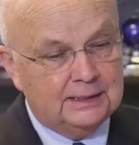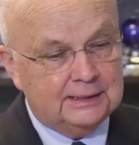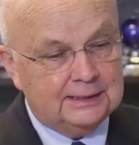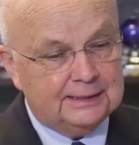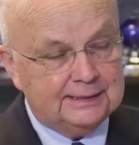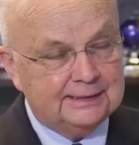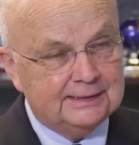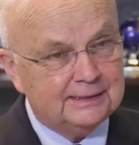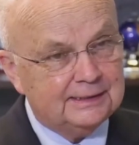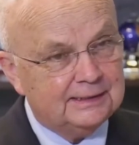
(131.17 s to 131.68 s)

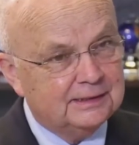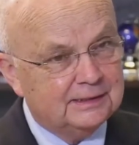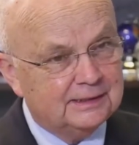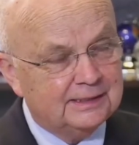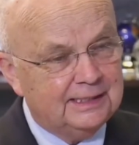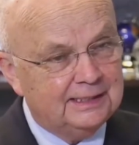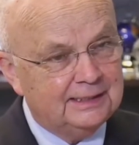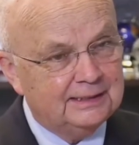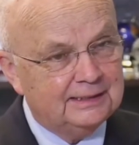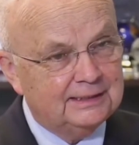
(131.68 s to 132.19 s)
is
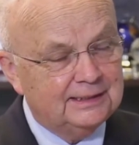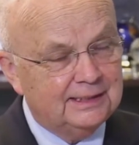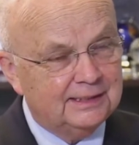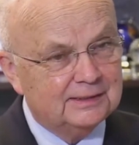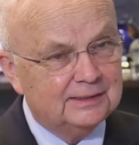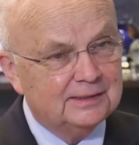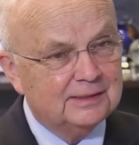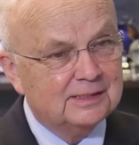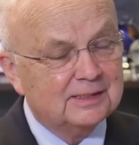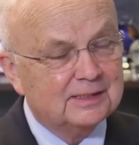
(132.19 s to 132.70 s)
that it
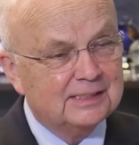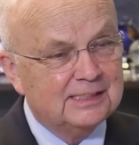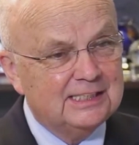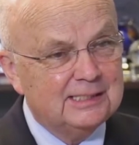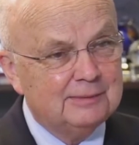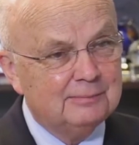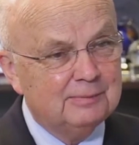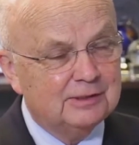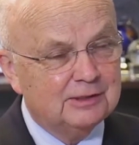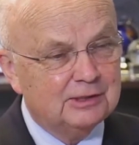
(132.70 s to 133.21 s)
doesn't
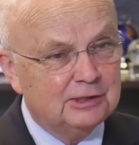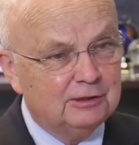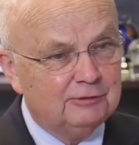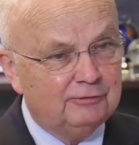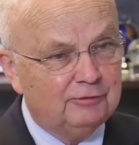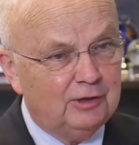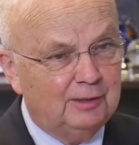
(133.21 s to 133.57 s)
seem as if